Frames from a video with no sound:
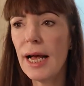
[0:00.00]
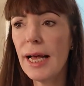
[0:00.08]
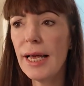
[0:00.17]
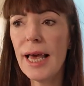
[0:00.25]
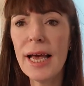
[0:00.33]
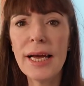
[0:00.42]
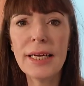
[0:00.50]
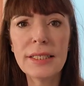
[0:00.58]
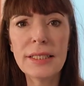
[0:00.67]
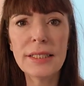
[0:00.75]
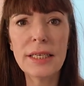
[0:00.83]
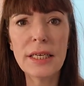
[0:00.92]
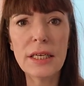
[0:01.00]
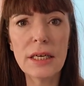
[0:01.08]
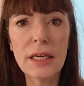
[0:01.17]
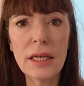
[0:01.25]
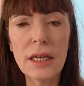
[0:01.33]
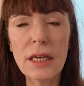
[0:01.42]
I had
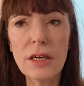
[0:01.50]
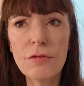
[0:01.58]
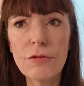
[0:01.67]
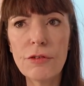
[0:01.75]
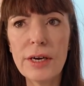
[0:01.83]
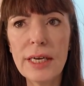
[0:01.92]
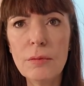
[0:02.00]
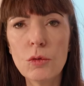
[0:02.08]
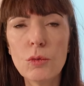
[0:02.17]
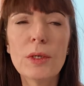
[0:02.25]
a lot of frames.